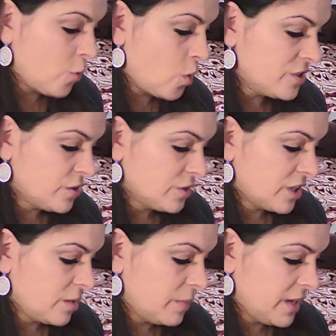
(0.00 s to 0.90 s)
course, there's
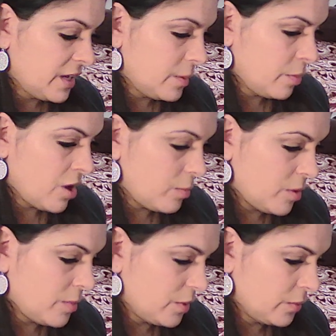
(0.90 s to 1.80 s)
going to be a
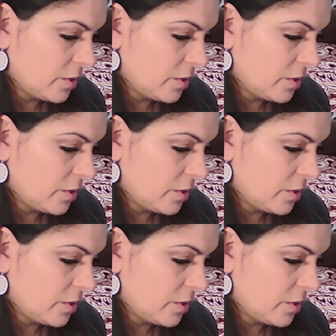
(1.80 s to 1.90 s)
problem.